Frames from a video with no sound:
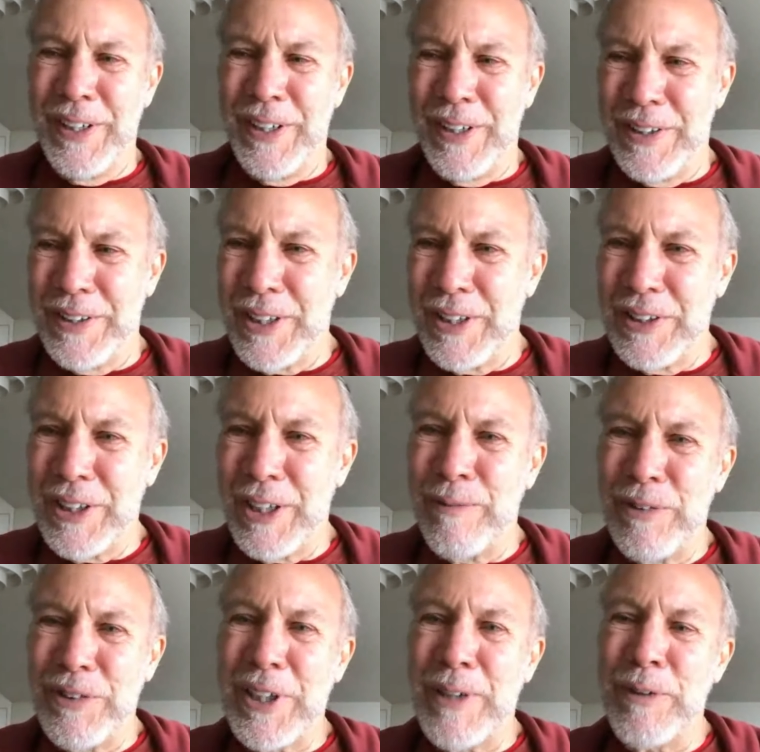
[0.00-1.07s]

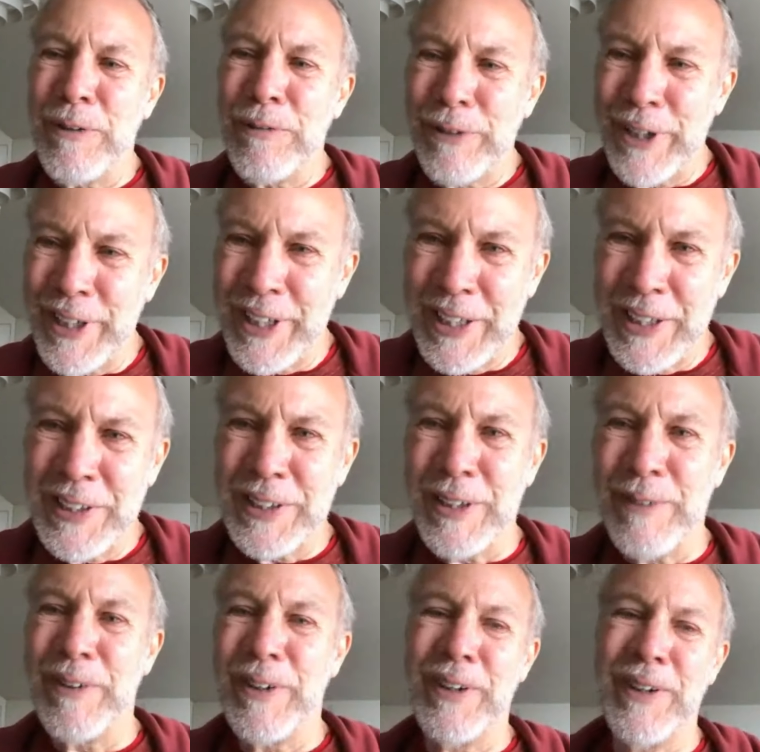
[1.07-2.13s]
Some are funny, some
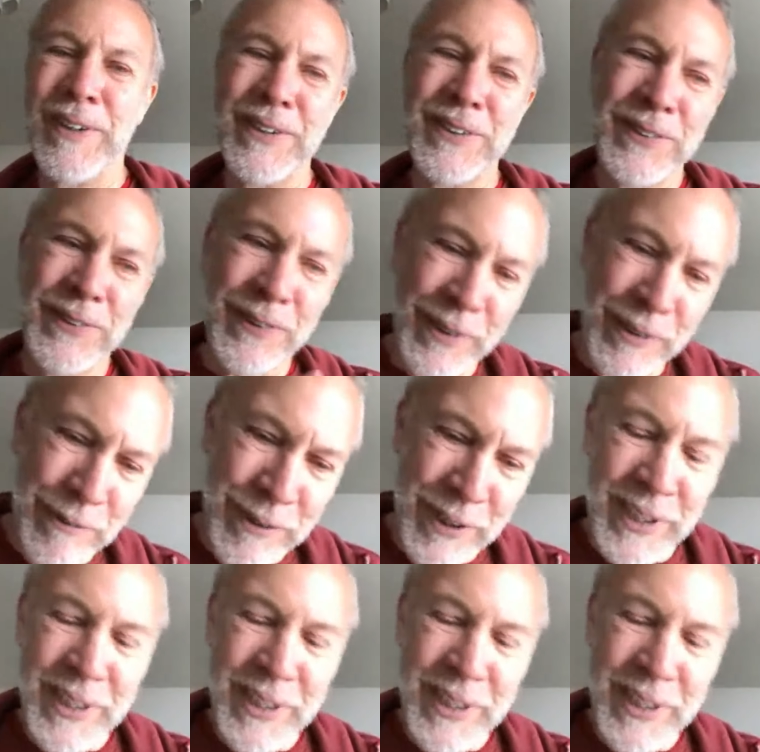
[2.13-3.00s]
are sort of funny,